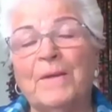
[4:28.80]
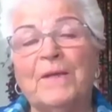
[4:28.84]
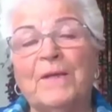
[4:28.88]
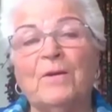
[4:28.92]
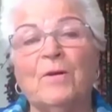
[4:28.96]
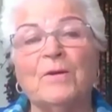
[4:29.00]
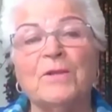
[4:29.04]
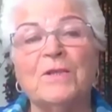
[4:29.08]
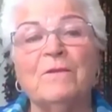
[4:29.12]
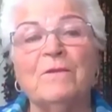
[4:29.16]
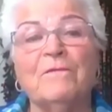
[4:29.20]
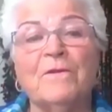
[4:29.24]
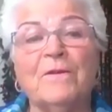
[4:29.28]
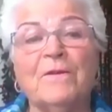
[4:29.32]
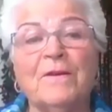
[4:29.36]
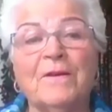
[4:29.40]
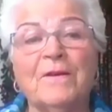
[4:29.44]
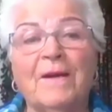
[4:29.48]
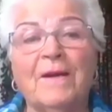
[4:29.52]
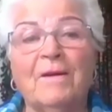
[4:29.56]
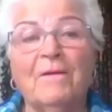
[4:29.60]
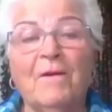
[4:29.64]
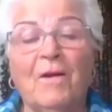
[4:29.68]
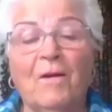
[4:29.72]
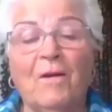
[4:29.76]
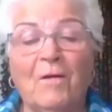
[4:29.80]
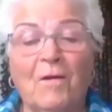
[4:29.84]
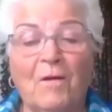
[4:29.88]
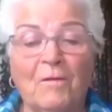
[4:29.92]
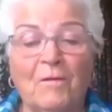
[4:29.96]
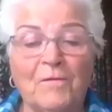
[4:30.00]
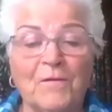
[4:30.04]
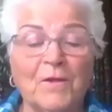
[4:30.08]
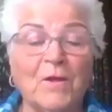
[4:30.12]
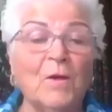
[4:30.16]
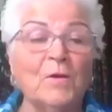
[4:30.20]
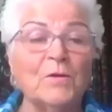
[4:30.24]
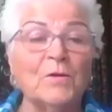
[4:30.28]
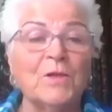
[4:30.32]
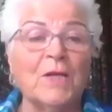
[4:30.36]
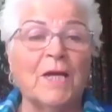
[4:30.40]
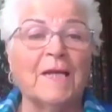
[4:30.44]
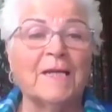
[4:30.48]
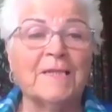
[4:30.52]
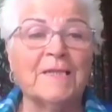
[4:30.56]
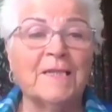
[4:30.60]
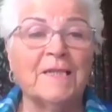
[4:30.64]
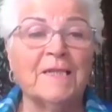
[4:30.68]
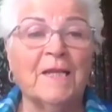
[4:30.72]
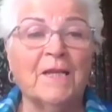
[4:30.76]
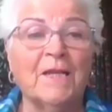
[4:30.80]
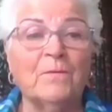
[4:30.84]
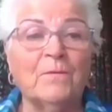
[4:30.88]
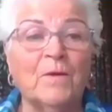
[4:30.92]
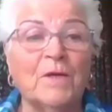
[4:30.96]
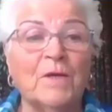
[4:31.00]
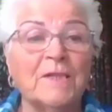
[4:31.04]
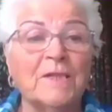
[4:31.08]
because of the context. In